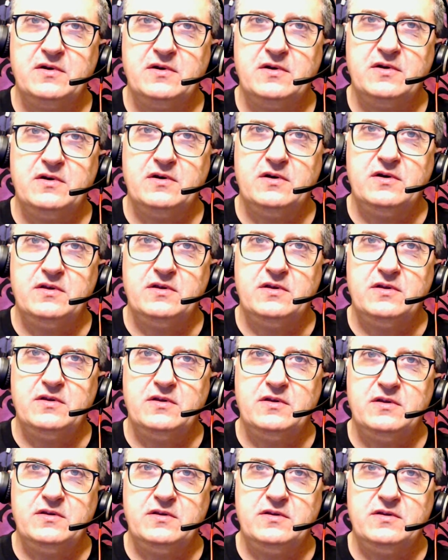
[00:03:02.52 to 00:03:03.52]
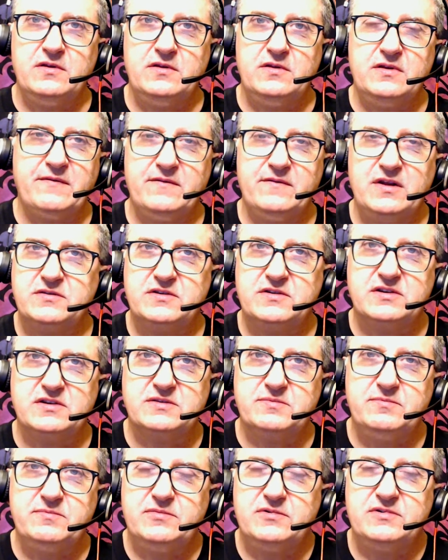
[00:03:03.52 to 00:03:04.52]
They're
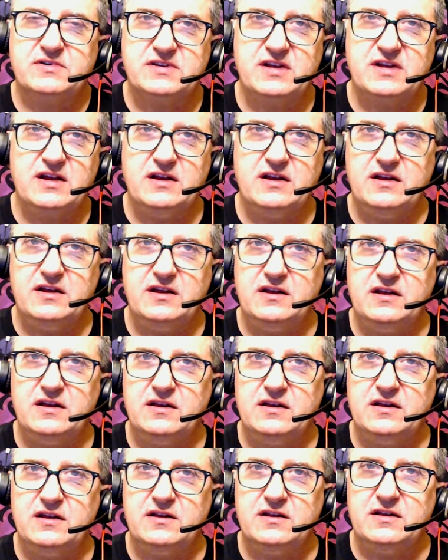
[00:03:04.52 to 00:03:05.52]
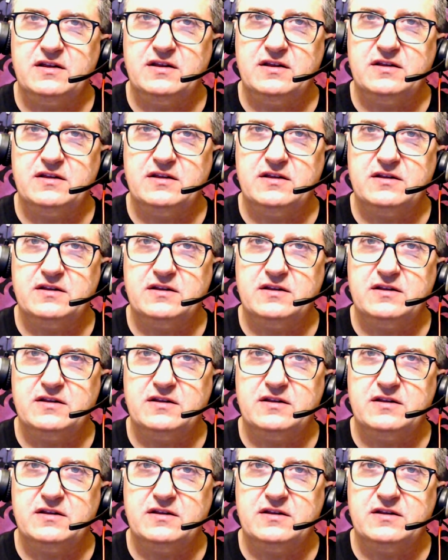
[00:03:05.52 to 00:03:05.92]
just in a place of